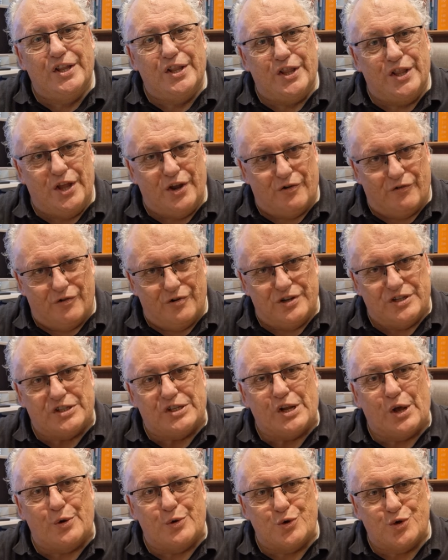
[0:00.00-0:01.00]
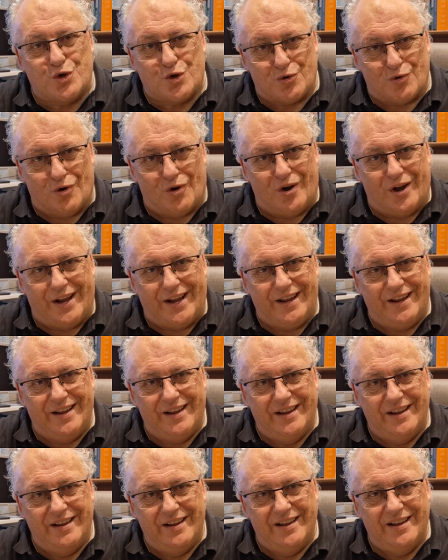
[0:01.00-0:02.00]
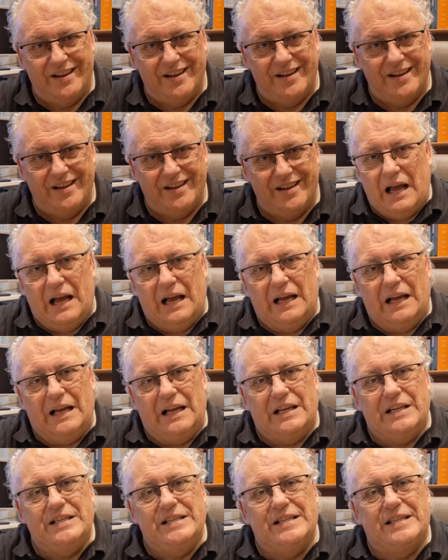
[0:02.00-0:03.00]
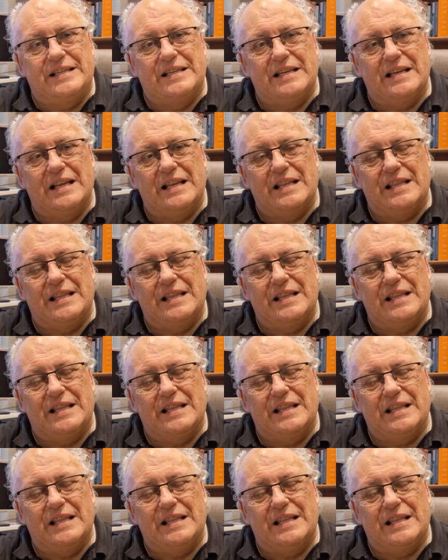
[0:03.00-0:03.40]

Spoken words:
there is no try. And